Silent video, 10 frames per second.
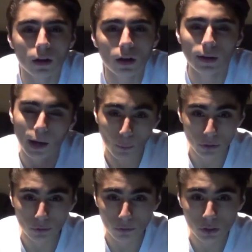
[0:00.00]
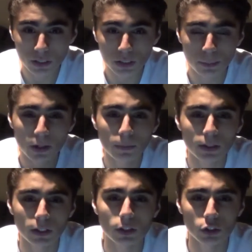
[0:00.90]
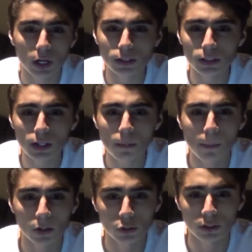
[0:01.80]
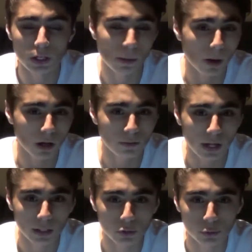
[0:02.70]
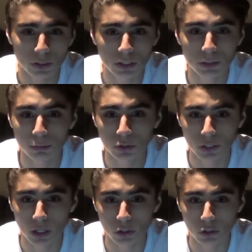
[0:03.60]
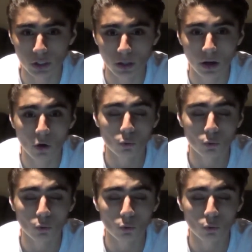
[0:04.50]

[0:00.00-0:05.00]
Now, in her first experiment, Jessica measured the amount of electricity production